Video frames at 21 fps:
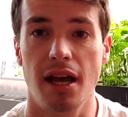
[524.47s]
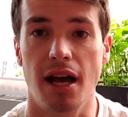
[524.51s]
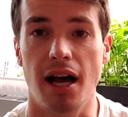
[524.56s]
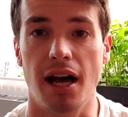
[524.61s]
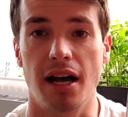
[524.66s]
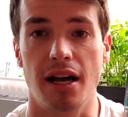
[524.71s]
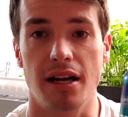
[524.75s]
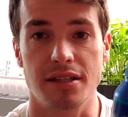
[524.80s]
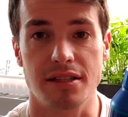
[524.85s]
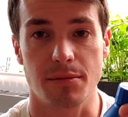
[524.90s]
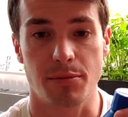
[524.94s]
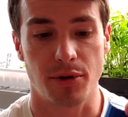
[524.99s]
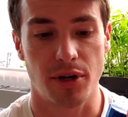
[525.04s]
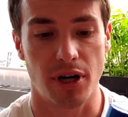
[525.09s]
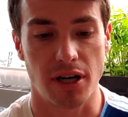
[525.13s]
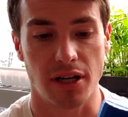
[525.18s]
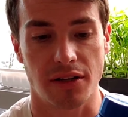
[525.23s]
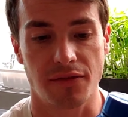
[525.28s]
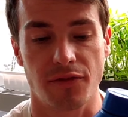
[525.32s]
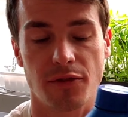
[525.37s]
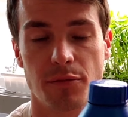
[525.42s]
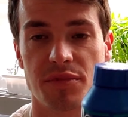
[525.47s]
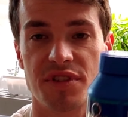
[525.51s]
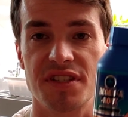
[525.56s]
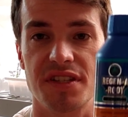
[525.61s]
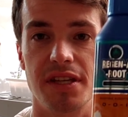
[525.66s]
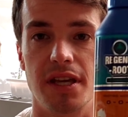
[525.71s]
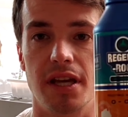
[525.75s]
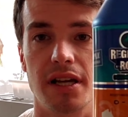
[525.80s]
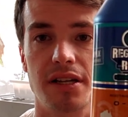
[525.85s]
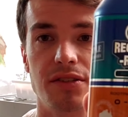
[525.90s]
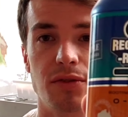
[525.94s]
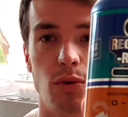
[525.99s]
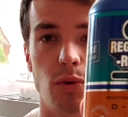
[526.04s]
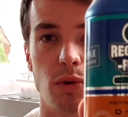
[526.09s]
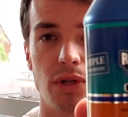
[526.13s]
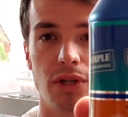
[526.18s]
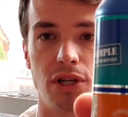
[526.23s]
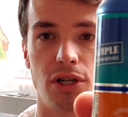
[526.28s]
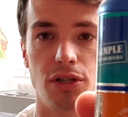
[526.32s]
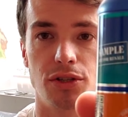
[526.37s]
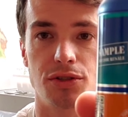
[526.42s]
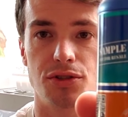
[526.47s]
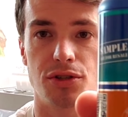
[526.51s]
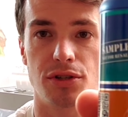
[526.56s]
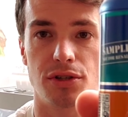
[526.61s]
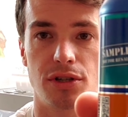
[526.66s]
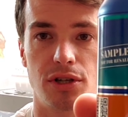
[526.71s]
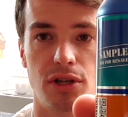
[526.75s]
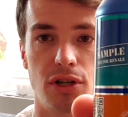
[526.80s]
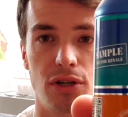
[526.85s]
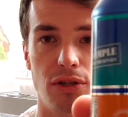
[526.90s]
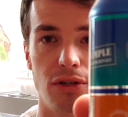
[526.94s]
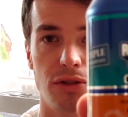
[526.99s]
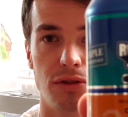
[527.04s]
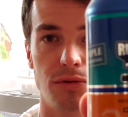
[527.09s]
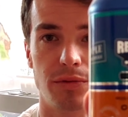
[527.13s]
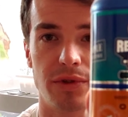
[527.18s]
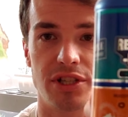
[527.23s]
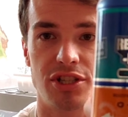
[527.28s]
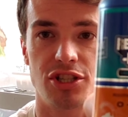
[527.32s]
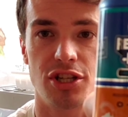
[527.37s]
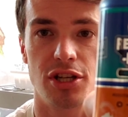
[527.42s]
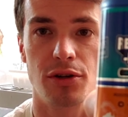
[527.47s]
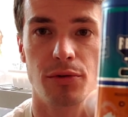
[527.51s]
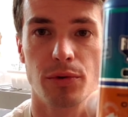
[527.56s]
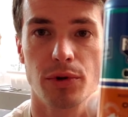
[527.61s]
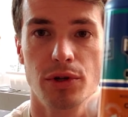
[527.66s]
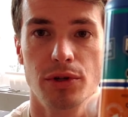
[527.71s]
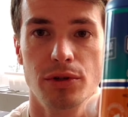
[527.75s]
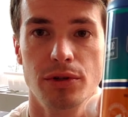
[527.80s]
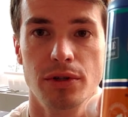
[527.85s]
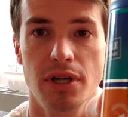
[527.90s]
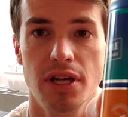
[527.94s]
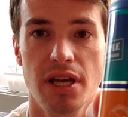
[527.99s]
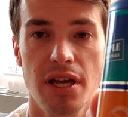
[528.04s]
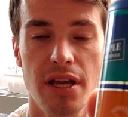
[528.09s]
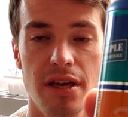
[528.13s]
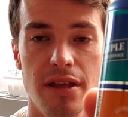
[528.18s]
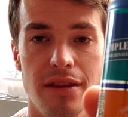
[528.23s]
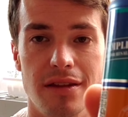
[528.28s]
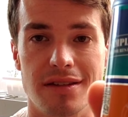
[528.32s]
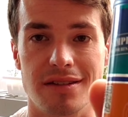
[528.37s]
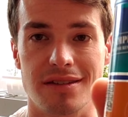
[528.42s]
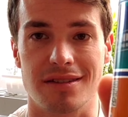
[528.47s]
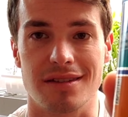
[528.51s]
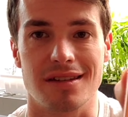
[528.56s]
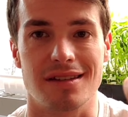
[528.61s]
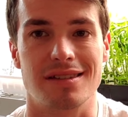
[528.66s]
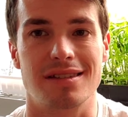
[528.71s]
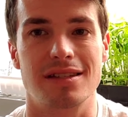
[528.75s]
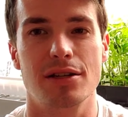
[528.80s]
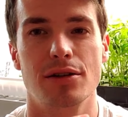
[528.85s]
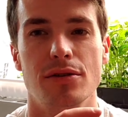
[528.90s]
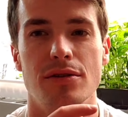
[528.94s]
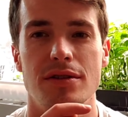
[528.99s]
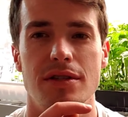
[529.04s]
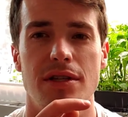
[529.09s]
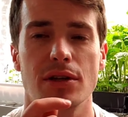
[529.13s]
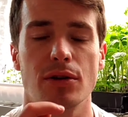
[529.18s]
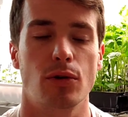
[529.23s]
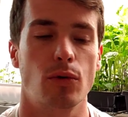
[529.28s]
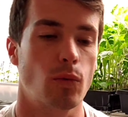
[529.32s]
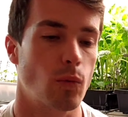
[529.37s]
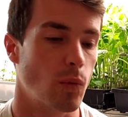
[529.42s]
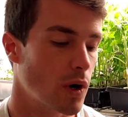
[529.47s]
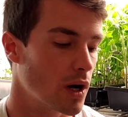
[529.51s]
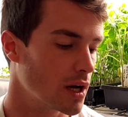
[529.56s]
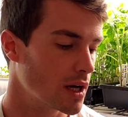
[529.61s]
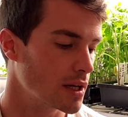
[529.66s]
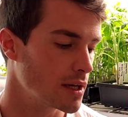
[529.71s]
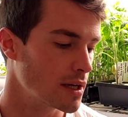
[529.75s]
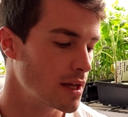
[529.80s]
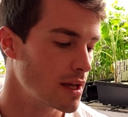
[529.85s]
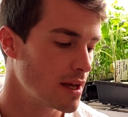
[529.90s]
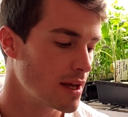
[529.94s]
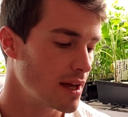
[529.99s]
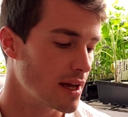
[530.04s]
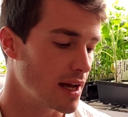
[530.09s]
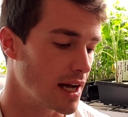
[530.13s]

it's a product from CX Horticulture called Regen-a-Root. This is a 001.